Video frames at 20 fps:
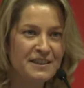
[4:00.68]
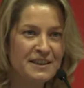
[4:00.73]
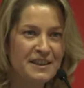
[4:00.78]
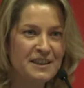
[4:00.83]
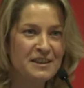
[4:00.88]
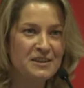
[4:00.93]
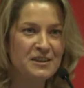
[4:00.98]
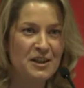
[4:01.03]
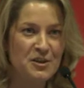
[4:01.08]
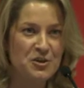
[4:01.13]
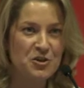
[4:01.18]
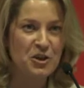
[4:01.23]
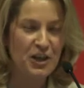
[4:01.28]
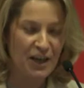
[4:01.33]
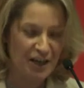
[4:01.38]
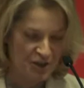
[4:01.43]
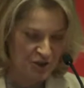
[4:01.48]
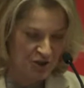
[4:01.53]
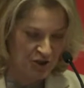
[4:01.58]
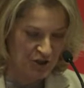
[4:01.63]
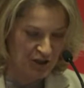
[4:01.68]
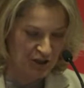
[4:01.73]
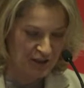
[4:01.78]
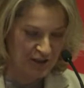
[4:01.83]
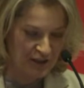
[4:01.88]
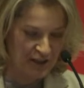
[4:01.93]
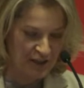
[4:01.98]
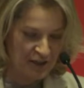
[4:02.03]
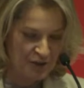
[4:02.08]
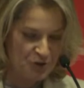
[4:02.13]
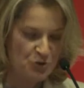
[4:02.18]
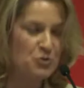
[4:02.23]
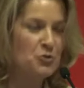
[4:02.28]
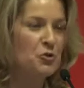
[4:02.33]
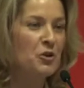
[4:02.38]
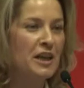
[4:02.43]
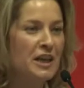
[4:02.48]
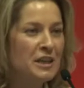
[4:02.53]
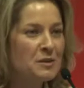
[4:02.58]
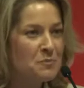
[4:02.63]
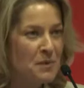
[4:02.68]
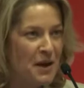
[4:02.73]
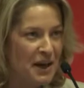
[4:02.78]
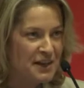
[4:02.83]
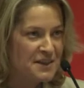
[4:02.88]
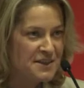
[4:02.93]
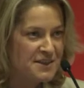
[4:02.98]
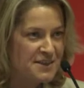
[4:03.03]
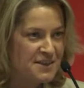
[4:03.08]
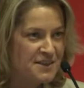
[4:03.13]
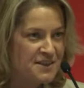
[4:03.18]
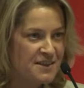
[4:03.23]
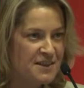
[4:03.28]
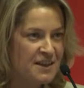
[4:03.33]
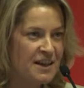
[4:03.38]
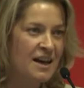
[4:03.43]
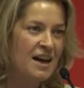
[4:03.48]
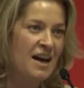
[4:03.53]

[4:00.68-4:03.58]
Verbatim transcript: legal education to inmates